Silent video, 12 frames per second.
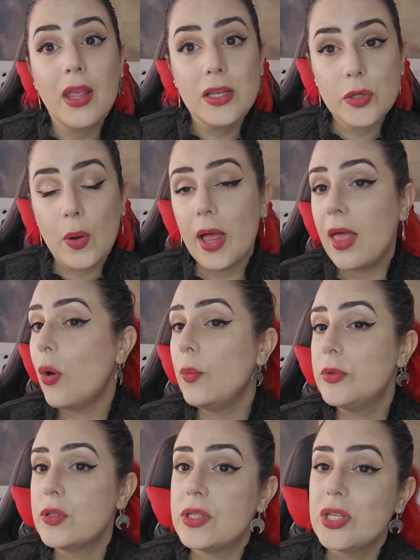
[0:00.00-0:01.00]
So I
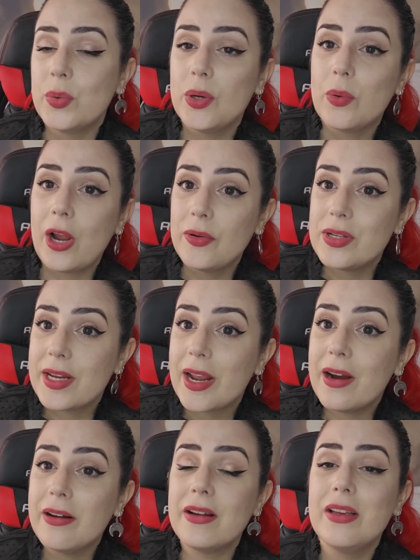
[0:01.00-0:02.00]
hope to see you around
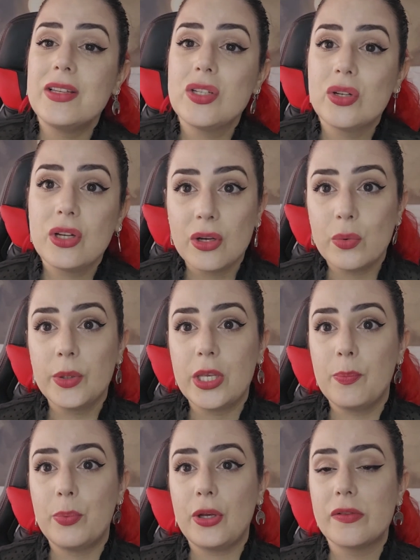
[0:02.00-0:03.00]
there. As you know, we
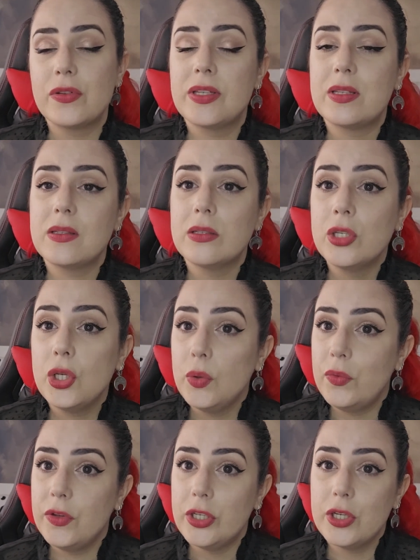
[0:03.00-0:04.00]
post
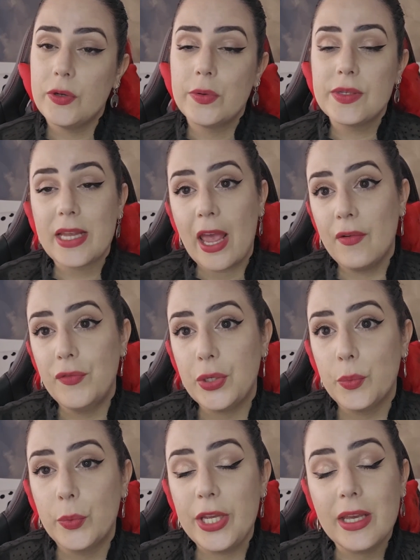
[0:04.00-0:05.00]
new videos every
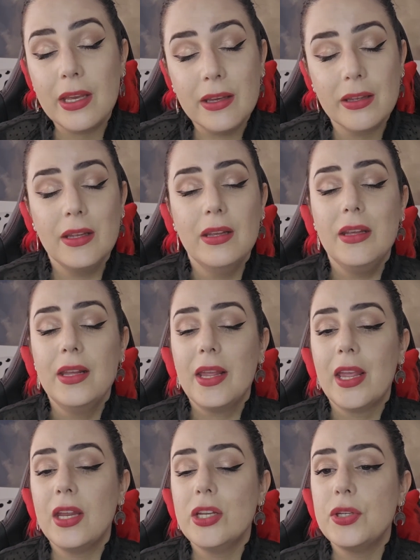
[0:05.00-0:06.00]
week,
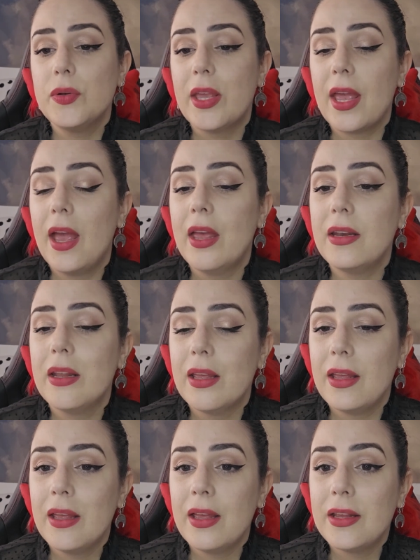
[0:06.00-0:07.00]
and you can
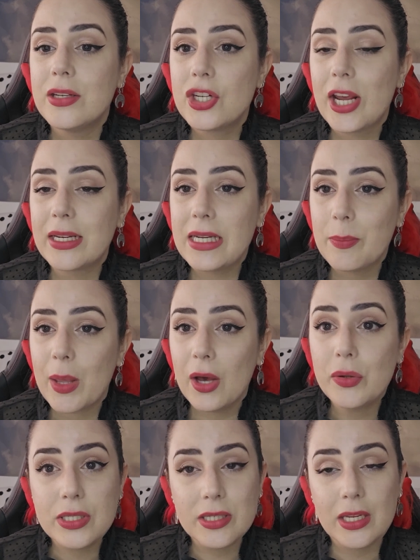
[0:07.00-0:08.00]
check them
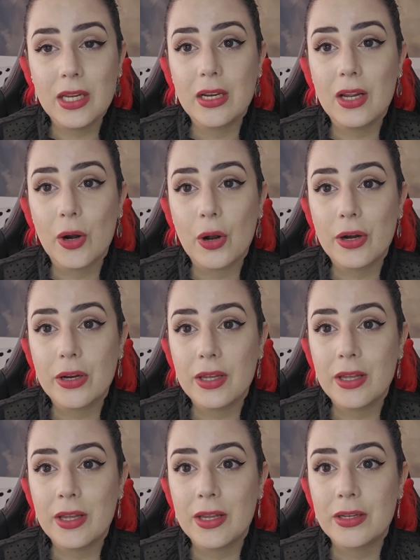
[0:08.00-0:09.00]
out in our
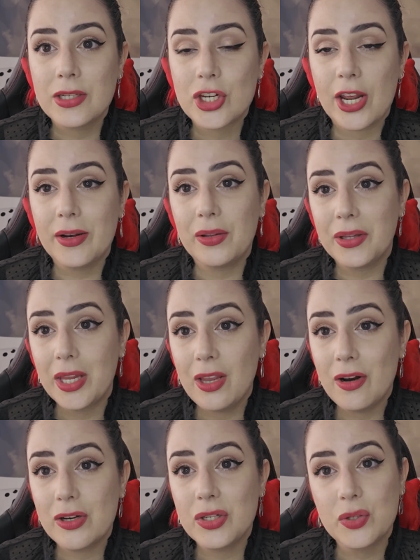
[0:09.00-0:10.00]
channel
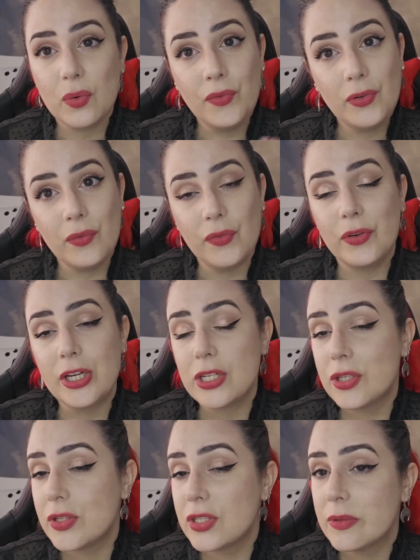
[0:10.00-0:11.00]
here. So feel free
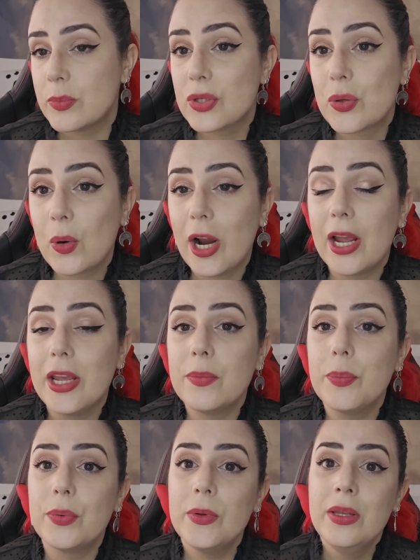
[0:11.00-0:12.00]
to
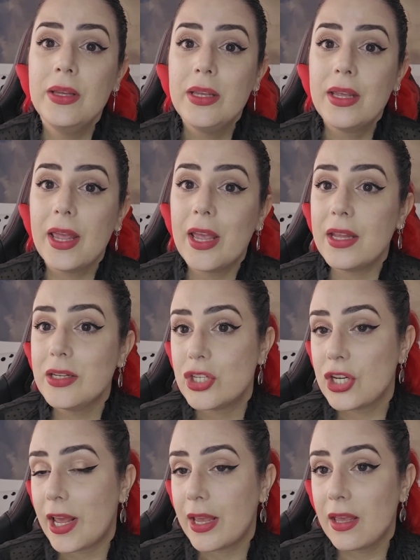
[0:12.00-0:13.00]
subscribe and
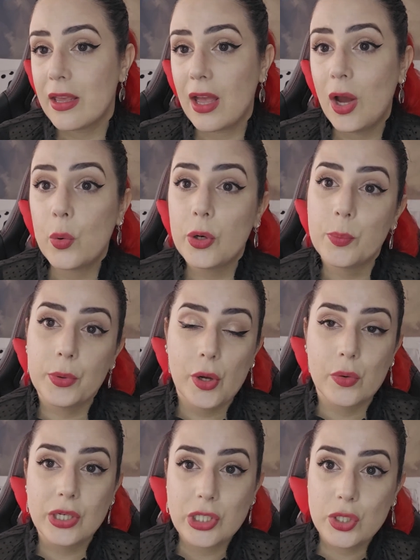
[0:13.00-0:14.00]
check our
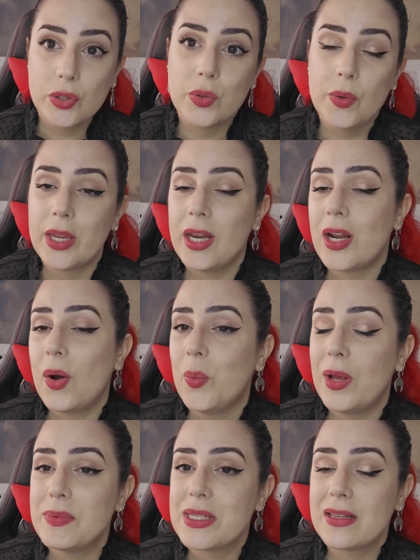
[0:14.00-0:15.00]
blog too in our
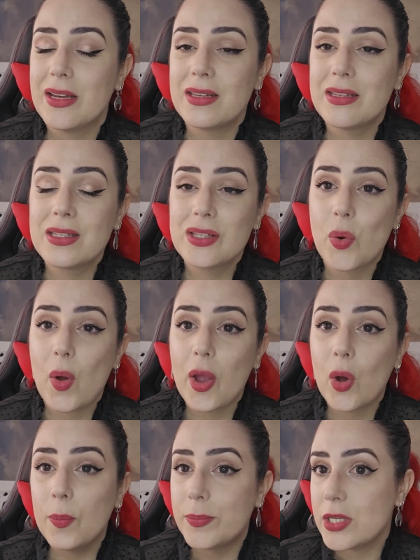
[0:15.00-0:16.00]
website. So I
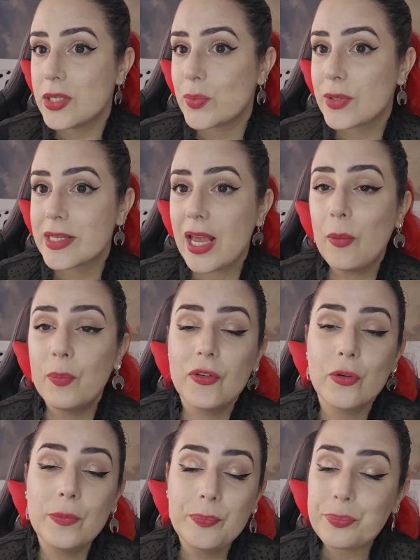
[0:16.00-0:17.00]
hope this was
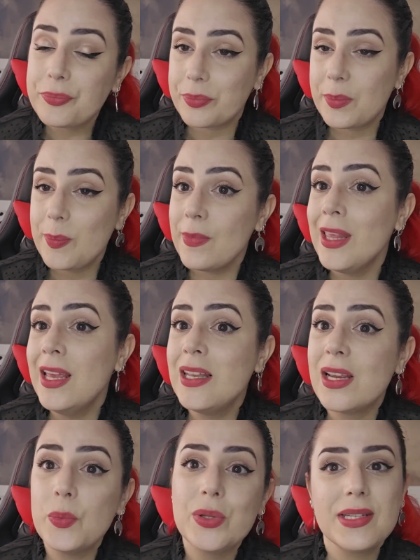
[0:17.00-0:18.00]
helpful, and
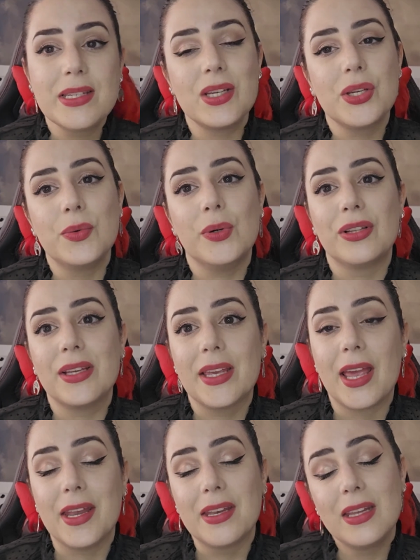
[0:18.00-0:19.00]
I will see you all
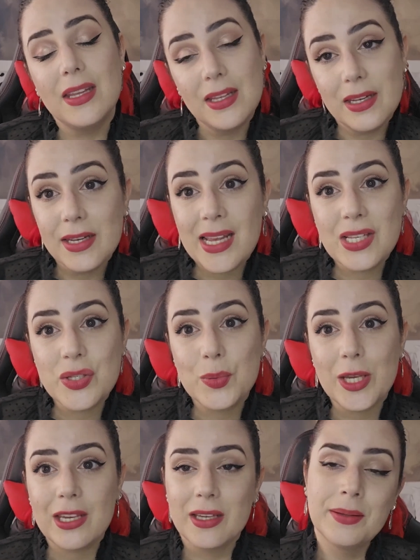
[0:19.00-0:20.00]
again next
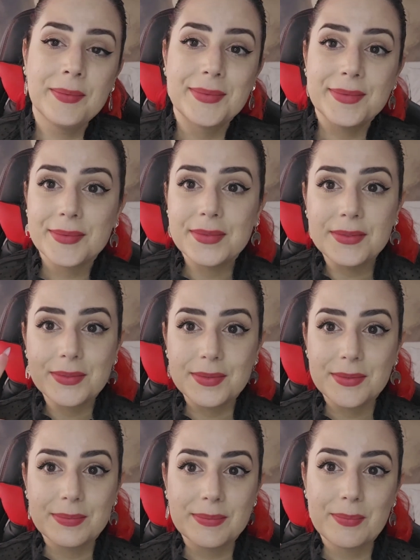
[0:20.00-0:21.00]
week.
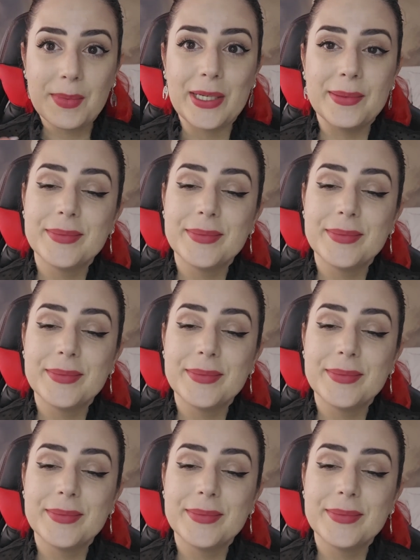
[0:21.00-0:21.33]
Bye.